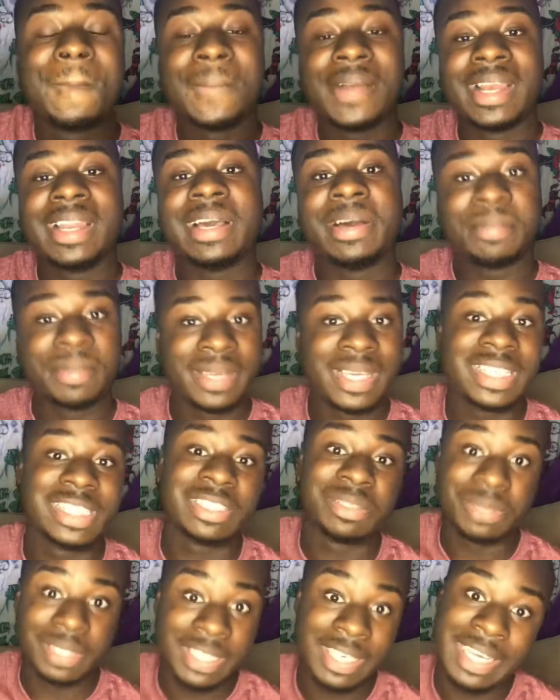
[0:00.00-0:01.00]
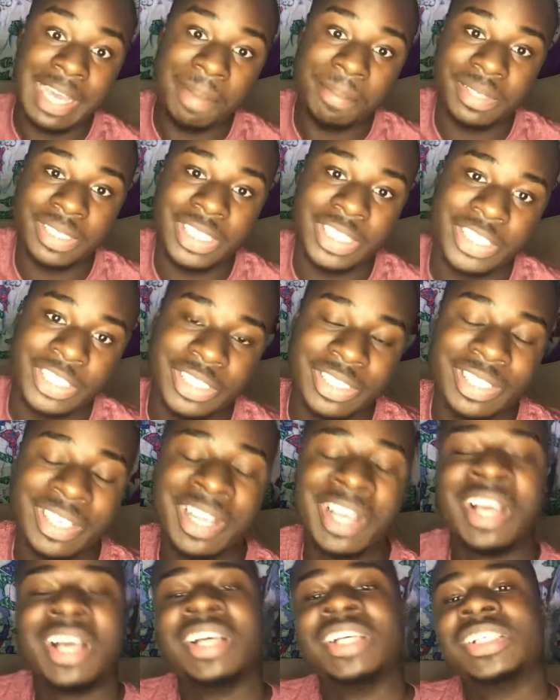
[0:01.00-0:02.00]
really up against some good competition.
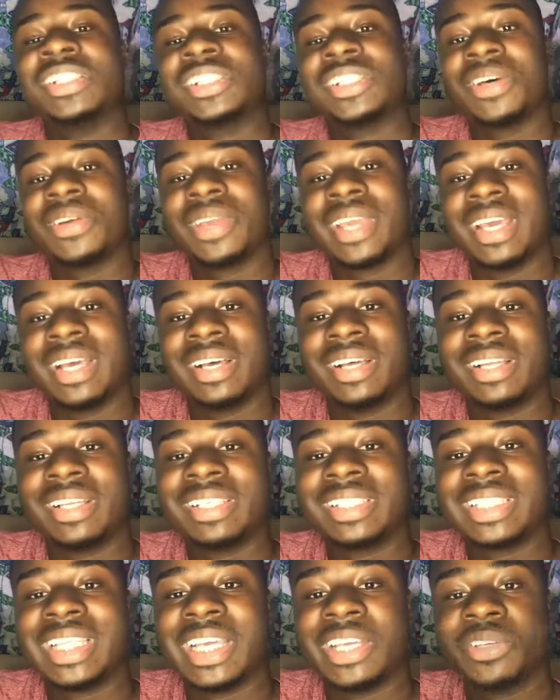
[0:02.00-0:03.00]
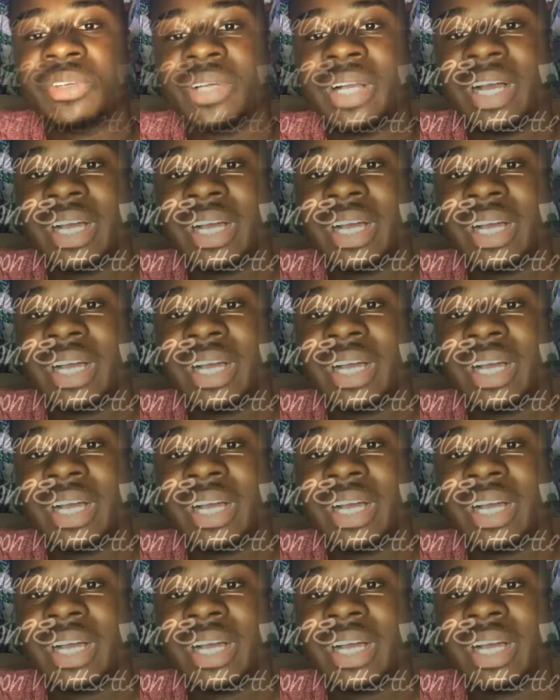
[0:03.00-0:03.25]
So yeah, thank you